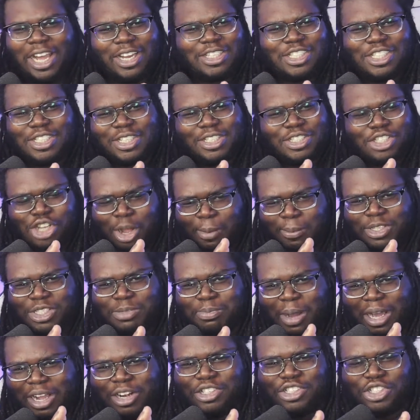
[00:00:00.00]
Summer
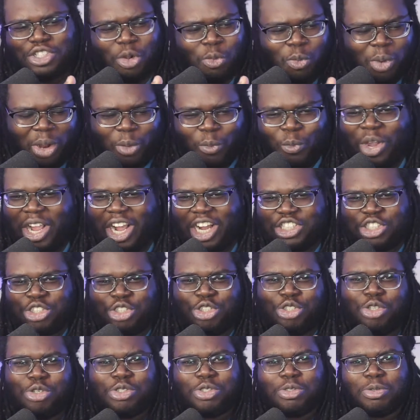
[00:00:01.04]
Spider. So what? We got
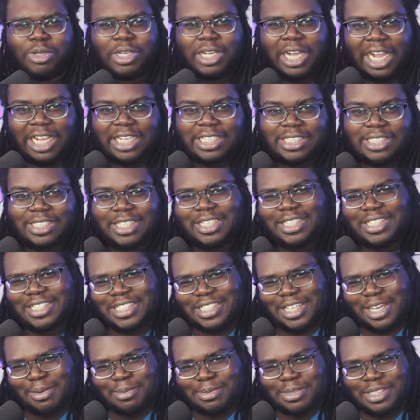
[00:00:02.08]
Jujutsu Kaisen. See
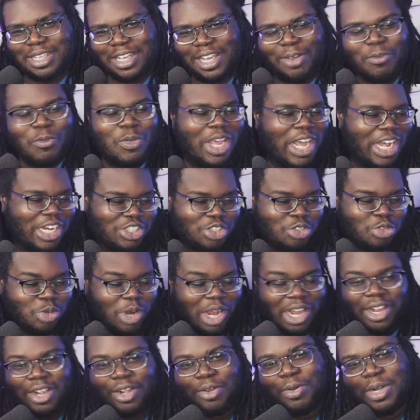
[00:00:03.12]
what I'm saying? We got
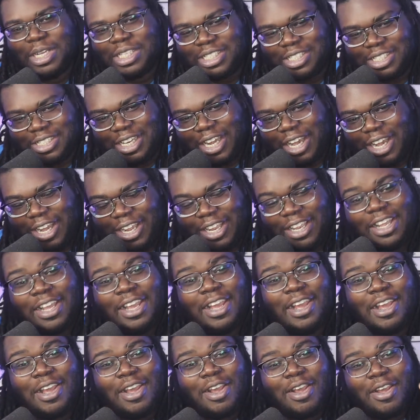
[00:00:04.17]
Dragon Quest Dai.
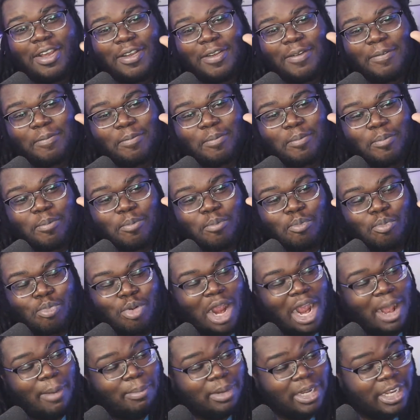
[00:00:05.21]

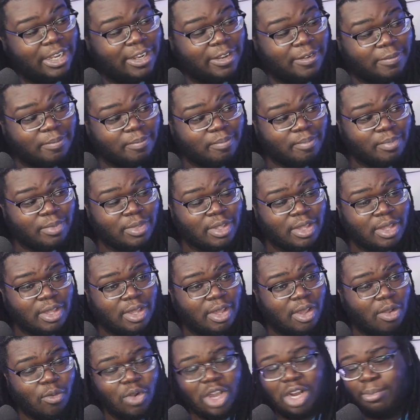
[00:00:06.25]
Probably
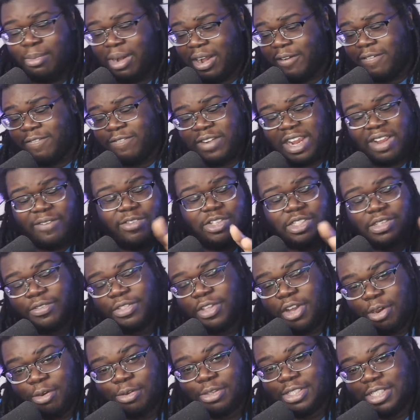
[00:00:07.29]
one of my favorites of the
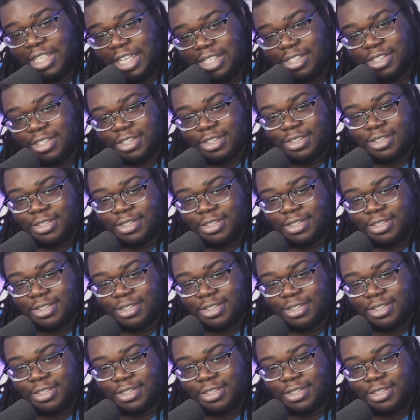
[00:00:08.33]
whole season,